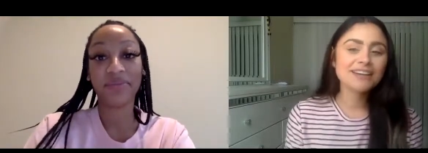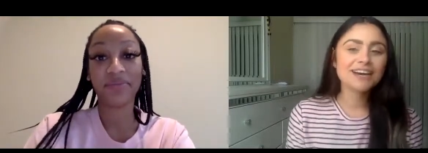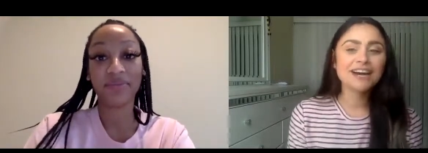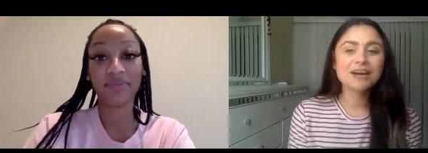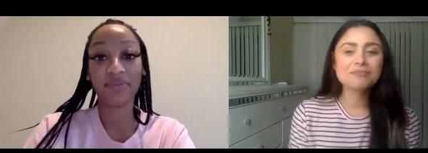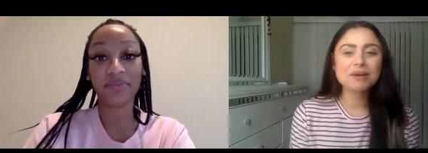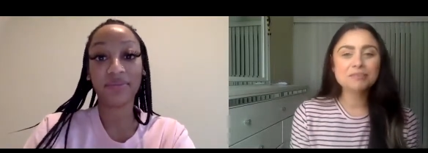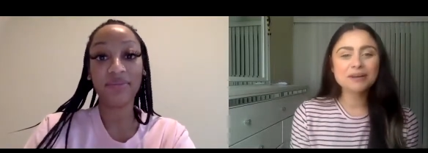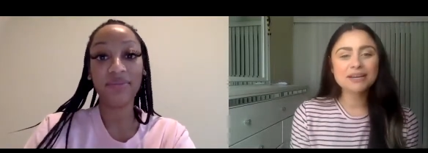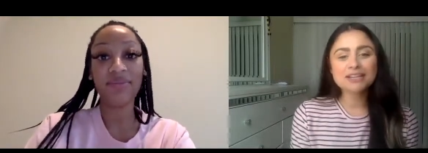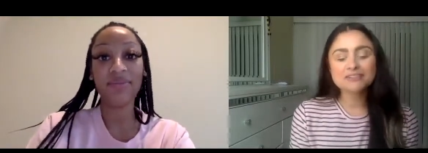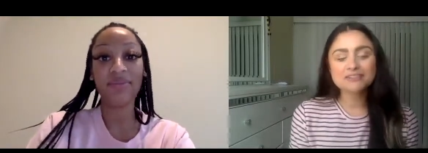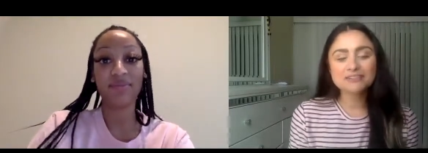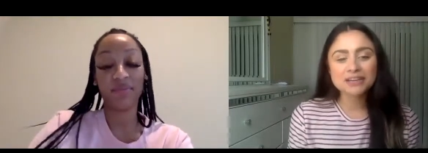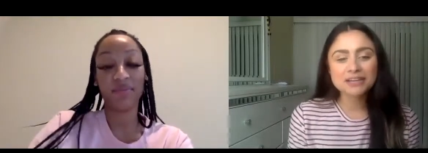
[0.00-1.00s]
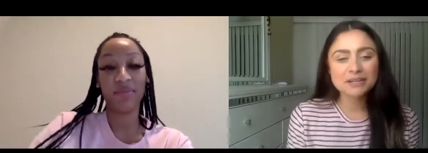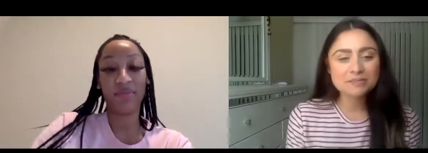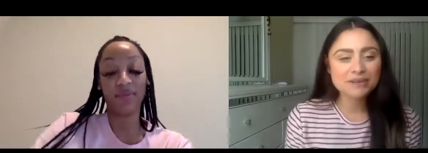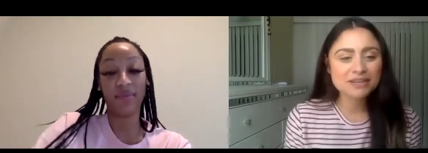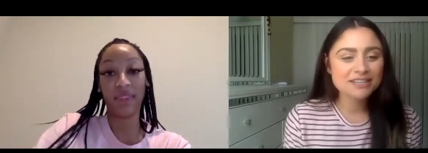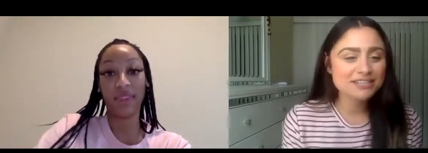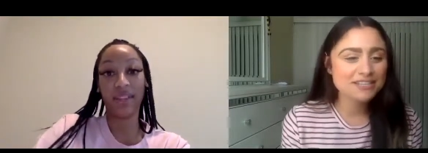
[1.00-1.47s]
Speaker 1: Um, but for
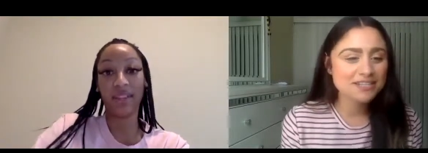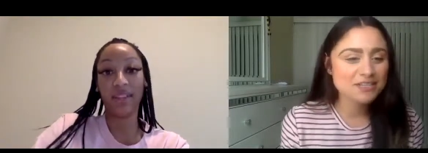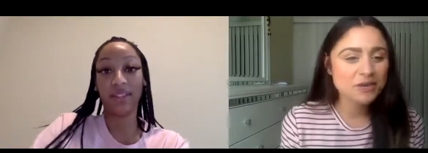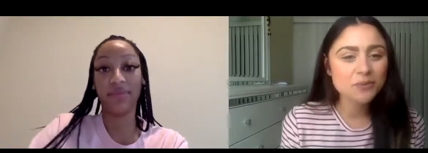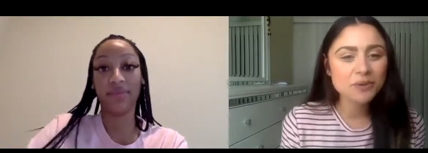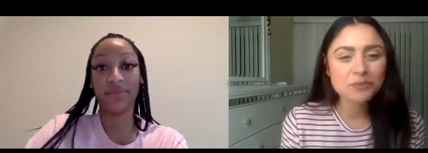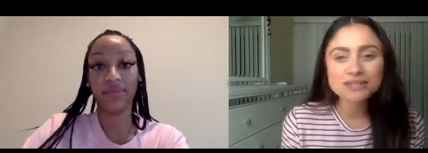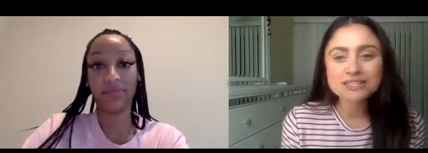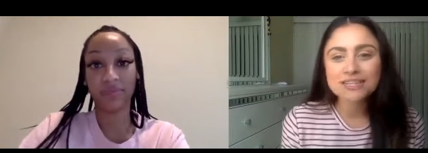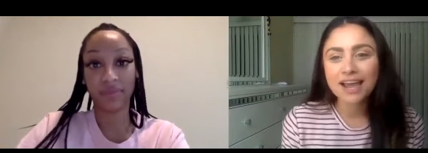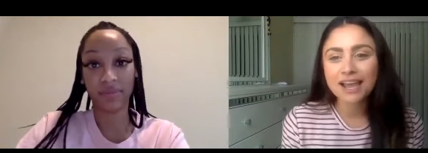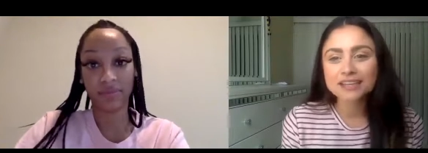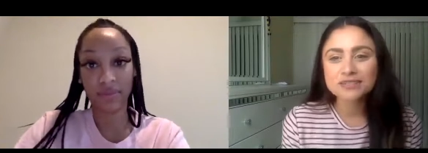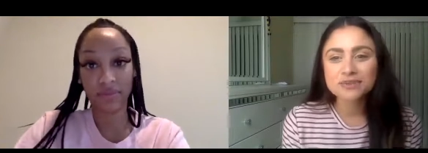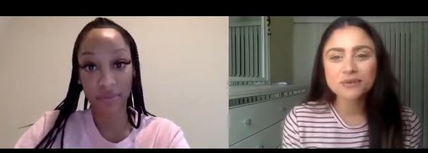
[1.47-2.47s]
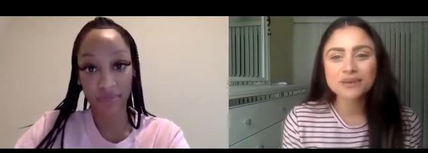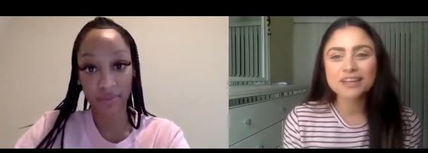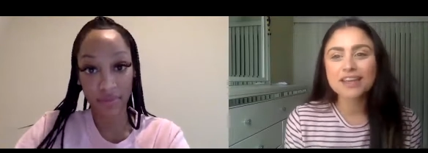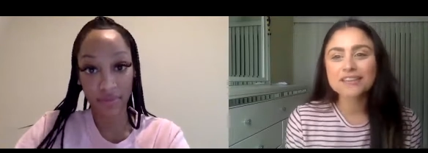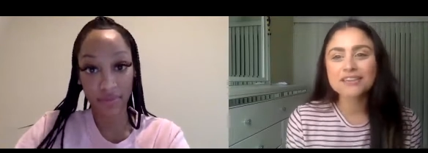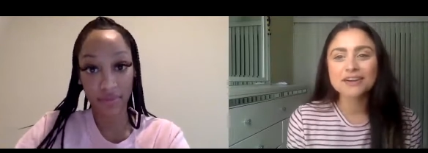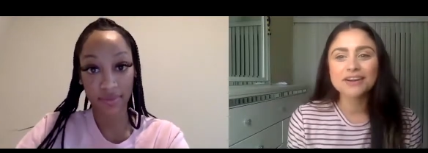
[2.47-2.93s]
anybody that doesn't know, we went to high school
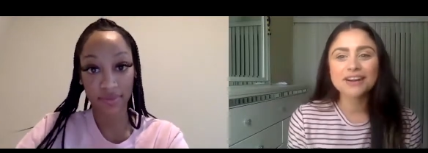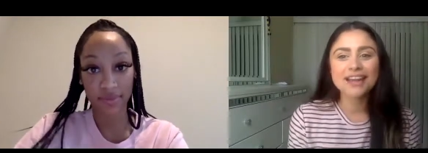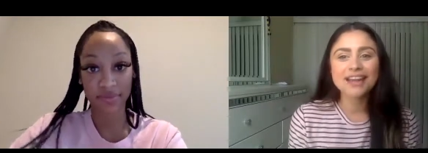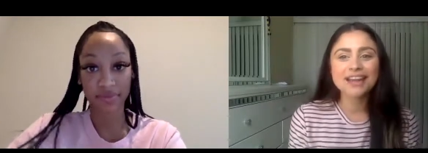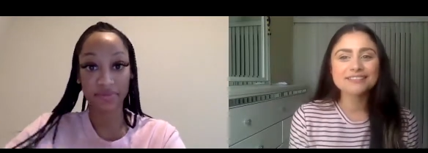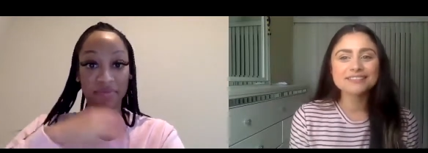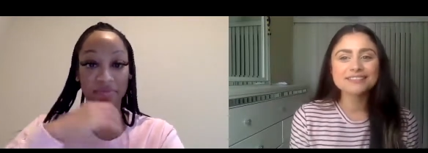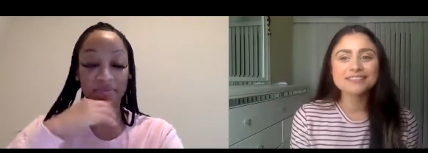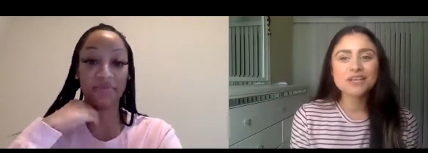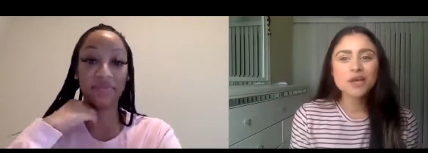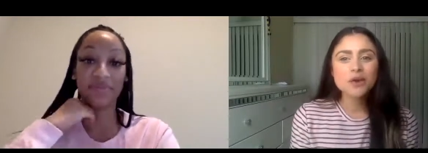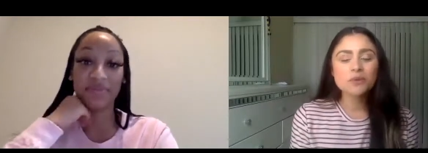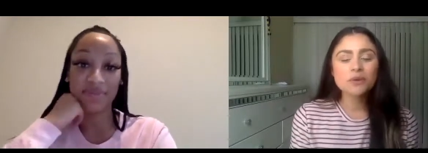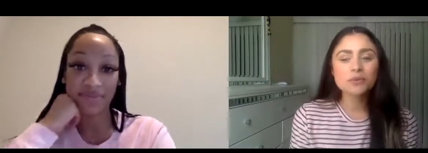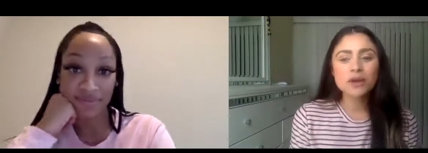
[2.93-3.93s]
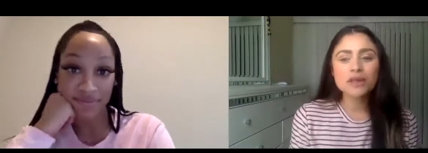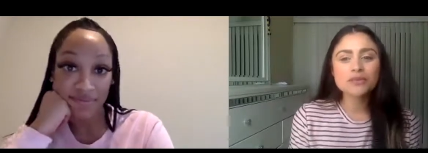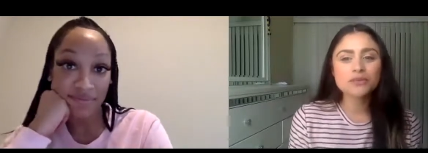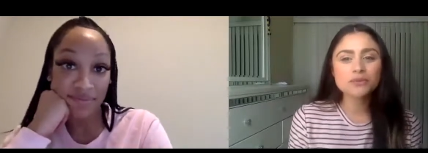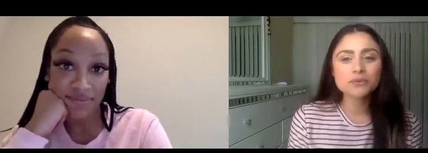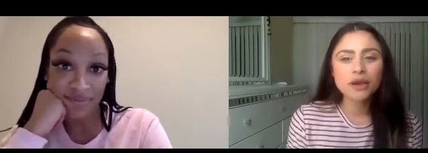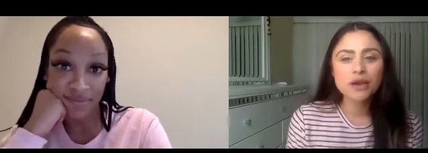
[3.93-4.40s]
together and we
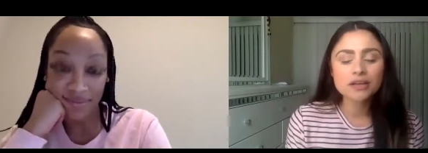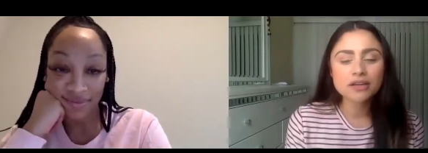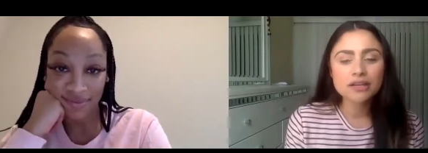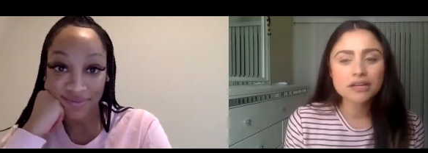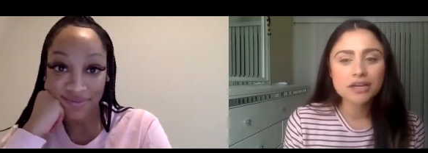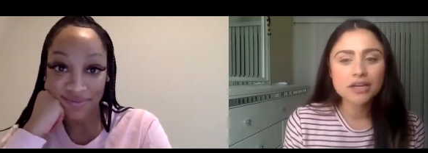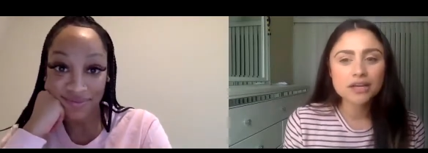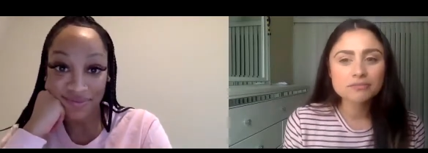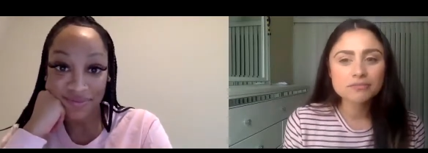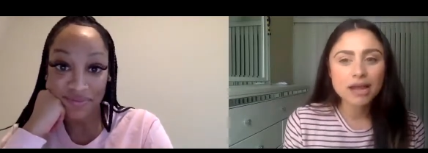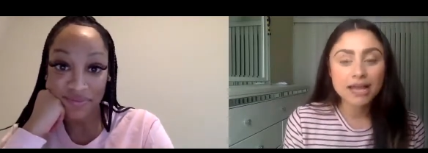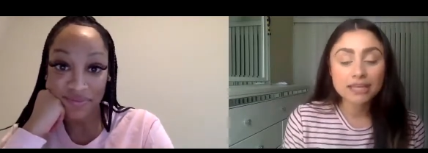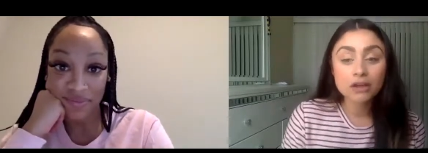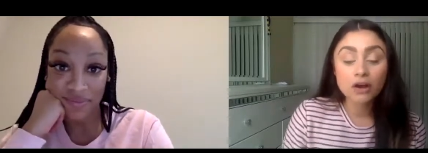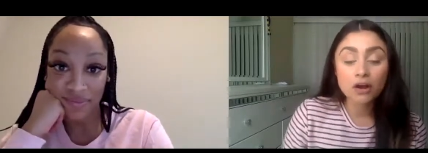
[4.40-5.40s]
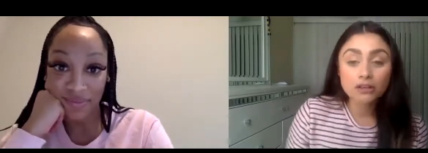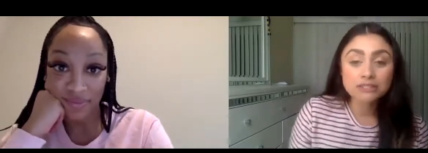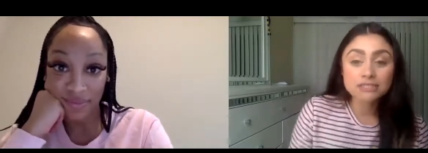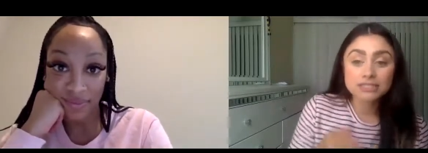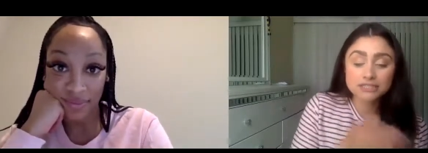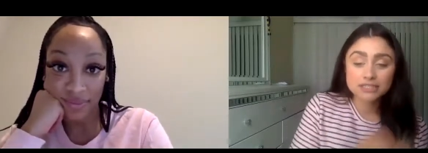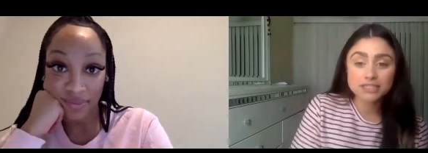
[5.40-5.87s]
went through what um, I
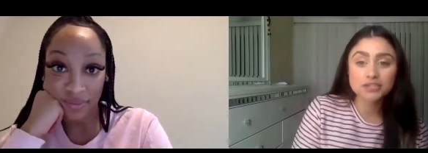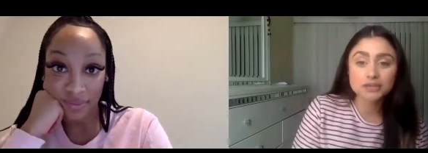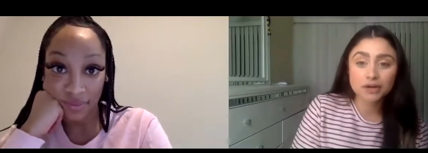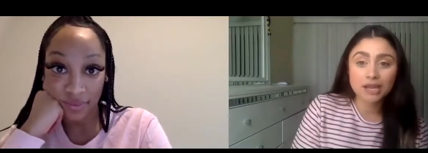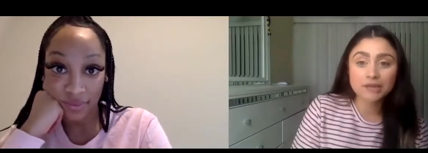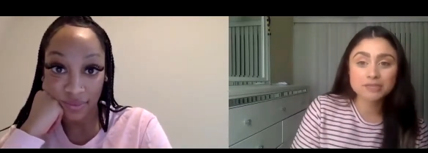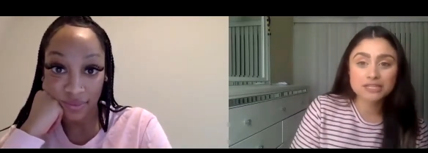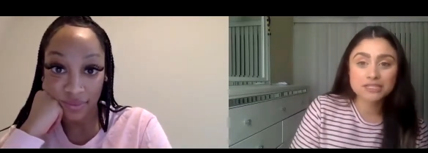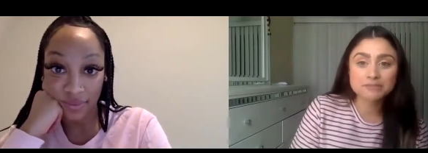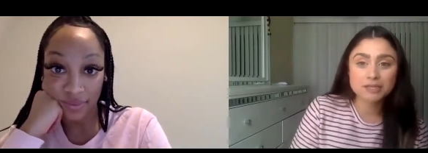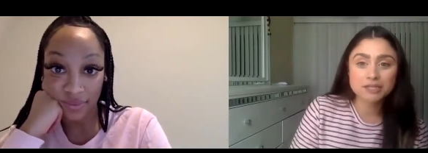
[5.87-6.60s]
called and described as